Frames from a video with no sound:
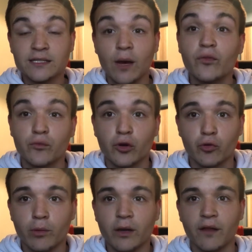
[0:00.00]
in terms of
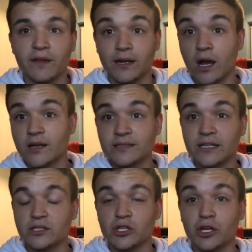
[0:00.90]
recruitment. I think last
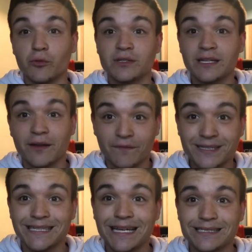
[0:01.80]
season, you know, he would have done
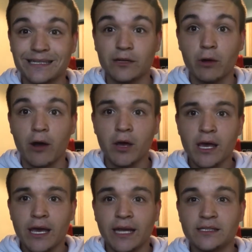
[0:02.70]
fantastically well
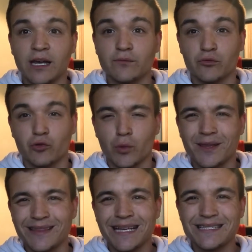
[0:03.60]
in terms of
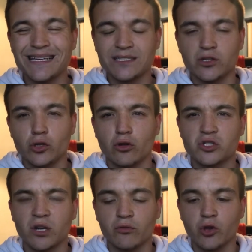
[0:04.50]
recruitment. This season, not
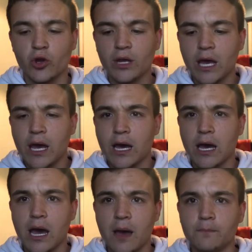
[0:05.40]
so good.
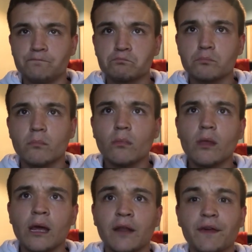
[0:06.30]

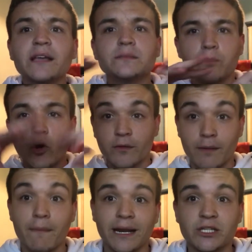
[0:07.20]
And I think it's important that
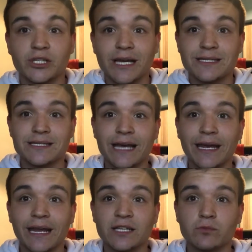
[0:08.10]
the manager gets a say
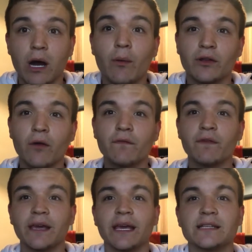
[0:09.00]
in it as well. I don't
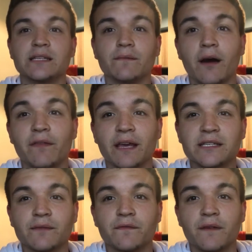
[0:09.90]
think it's I think
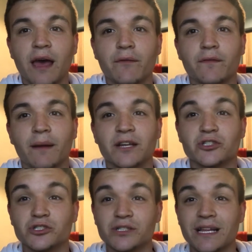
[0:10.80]
it's unfair if the manager
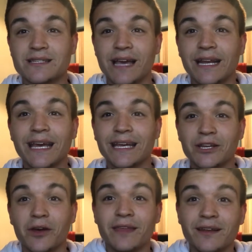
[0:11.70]
doesn't get a say in it. You
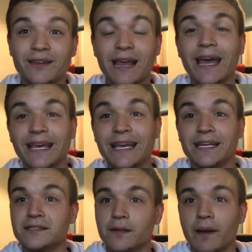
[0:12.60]
know, at the end of the day, he
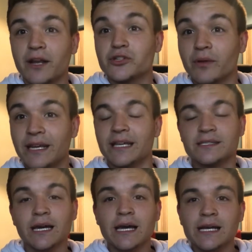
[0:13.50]
is the manager and
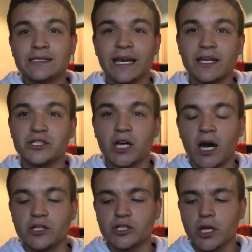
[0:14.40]
he's taking
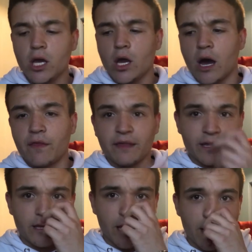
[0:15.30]
charge. And I
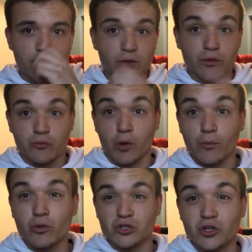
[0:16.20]
think, you know, the
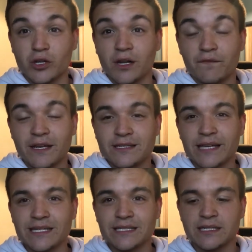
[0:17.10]
recruitment wasn't good enough this
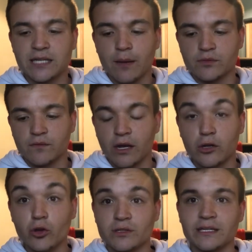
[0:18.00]
season in terms of, like,
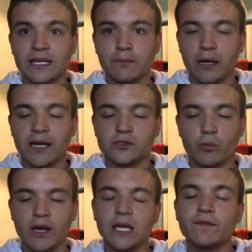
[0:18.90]
losing key players. The
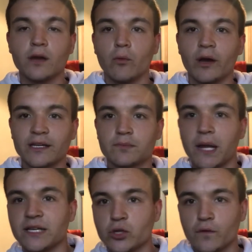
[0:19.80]
way Keith Cole likes
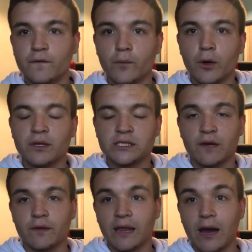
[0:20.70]
players, hoof football and
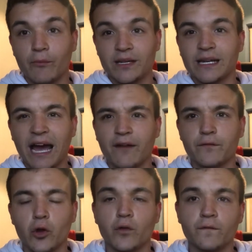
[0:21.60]
stuff like that, and we didn't have
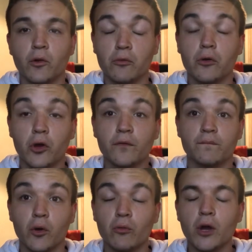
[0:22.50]
the
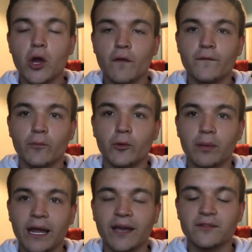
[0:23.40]
hoofball football
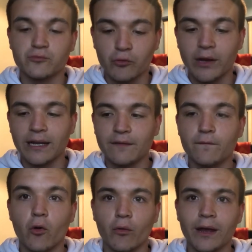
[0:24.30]
players, really,
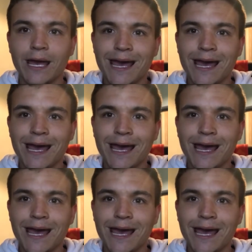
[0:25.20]
for it.